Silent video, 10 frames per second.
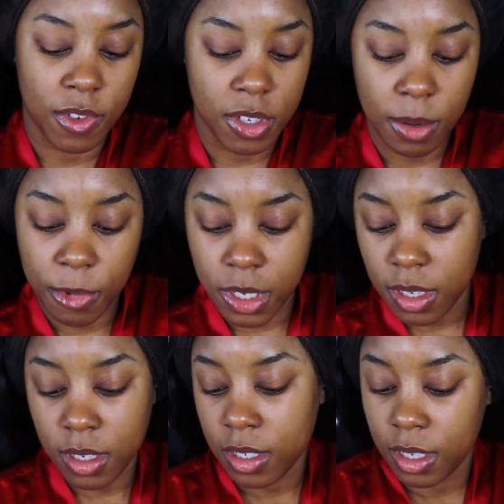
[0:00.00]
For some
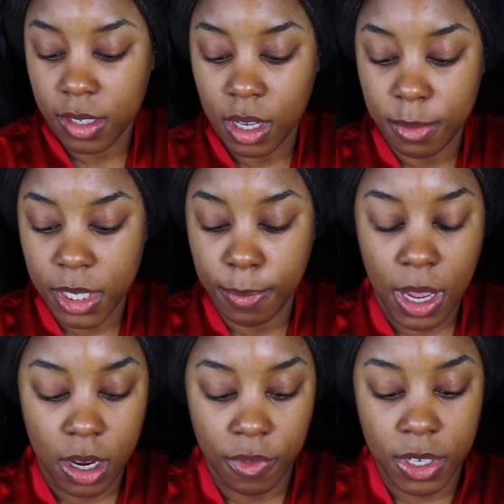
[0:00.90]
reason, it just comes to
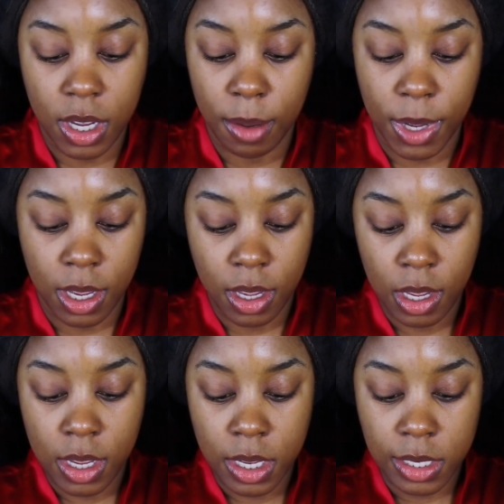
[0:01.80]
mind every time I
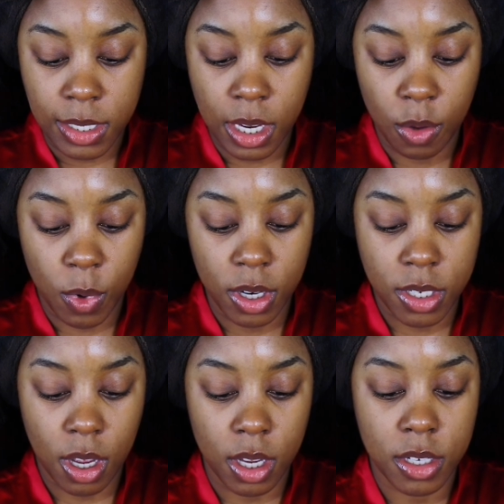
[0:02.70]
say the word
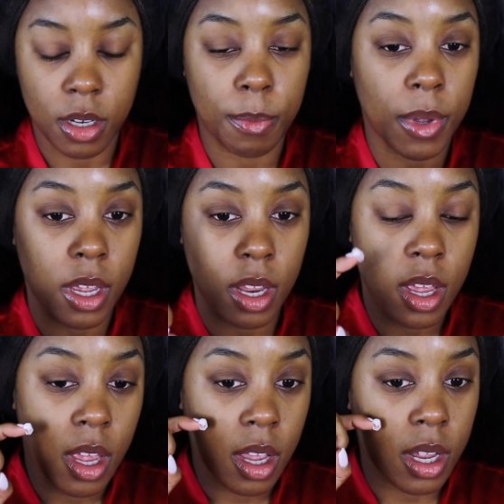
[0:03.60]
Tatcha, but
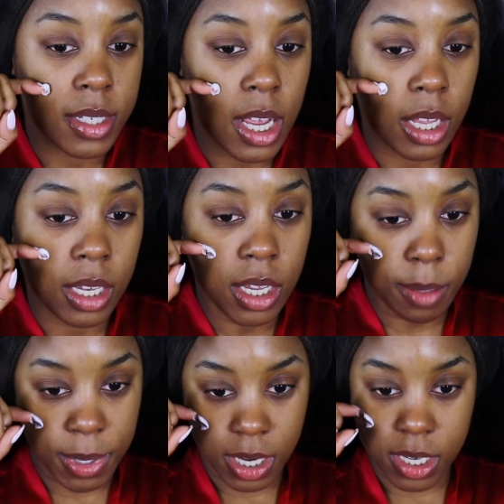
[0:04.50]
I'm gonna take a
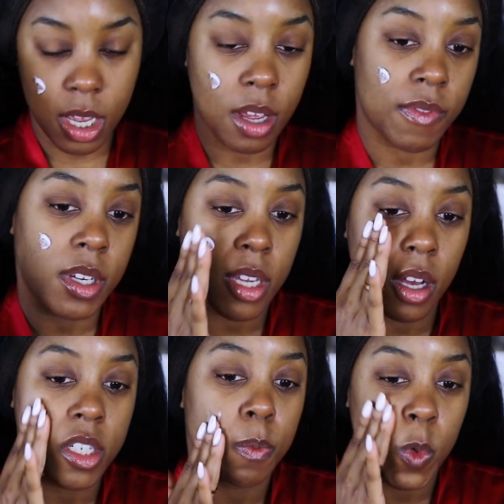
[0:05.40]
little bit of the
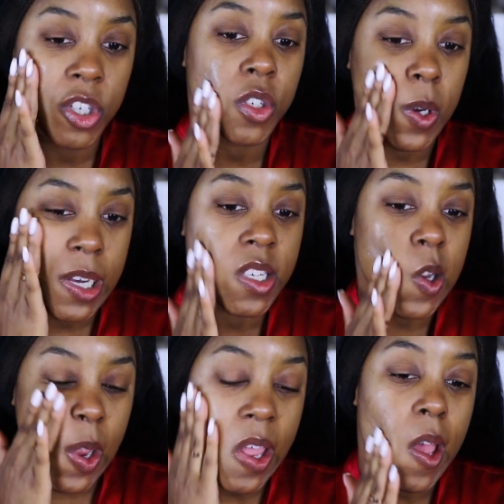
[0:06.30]
Tatcha
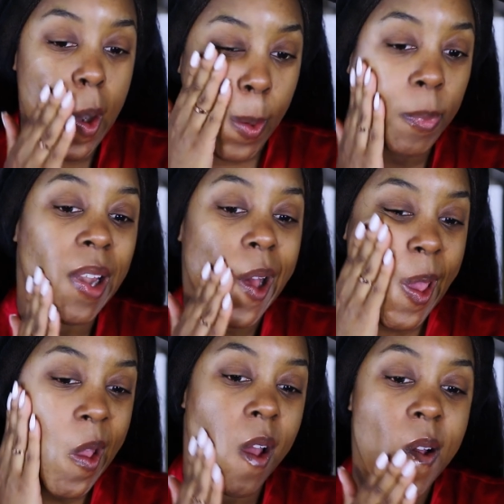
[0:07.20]
moisturizer and apply
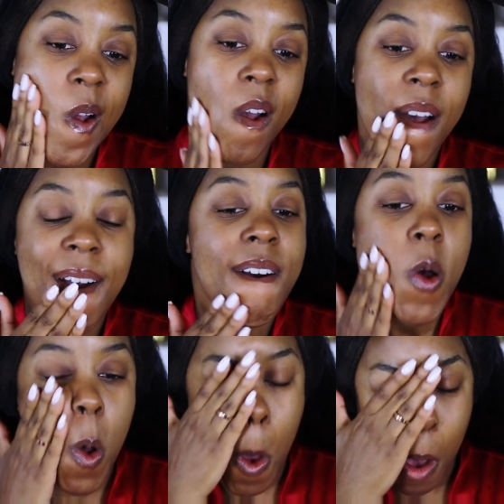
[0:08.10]
it
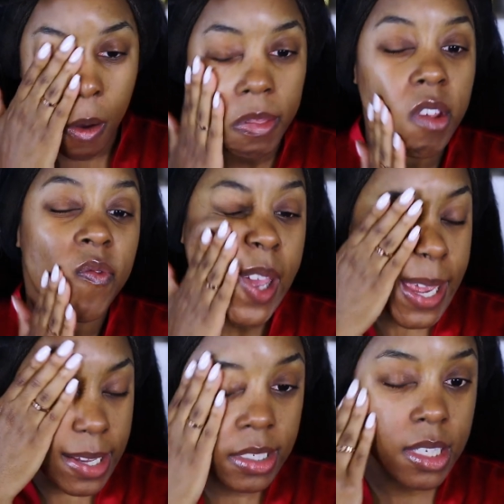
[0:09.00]
on the
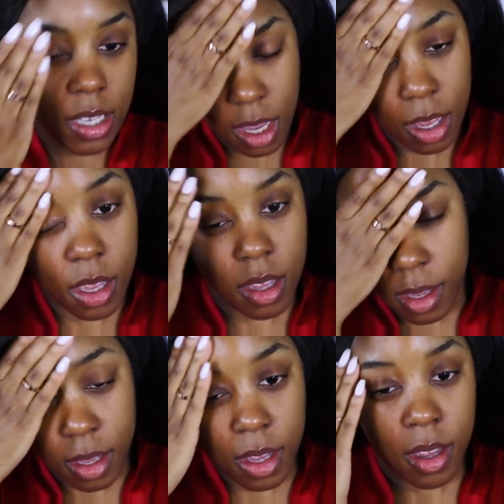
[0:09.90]
face.
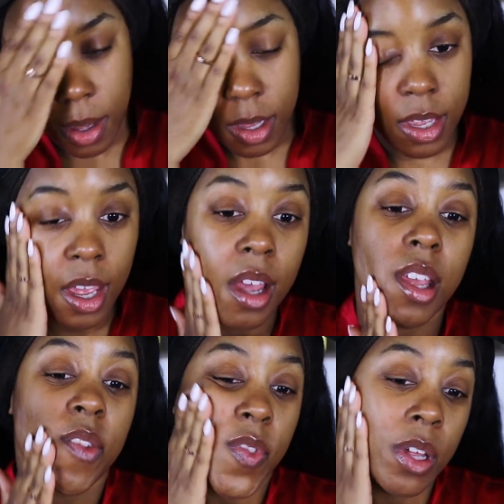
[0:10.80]
Yeah,
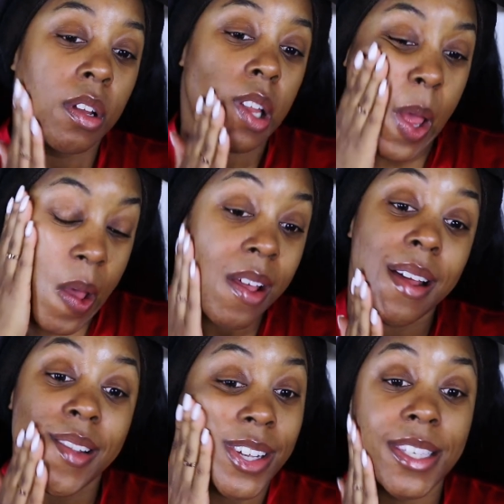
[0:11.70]
they feel
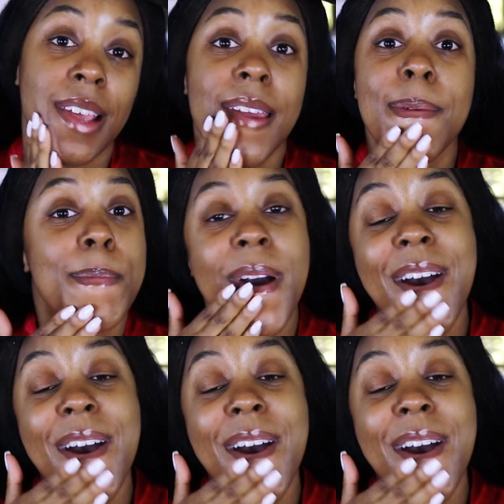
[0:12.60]
the same.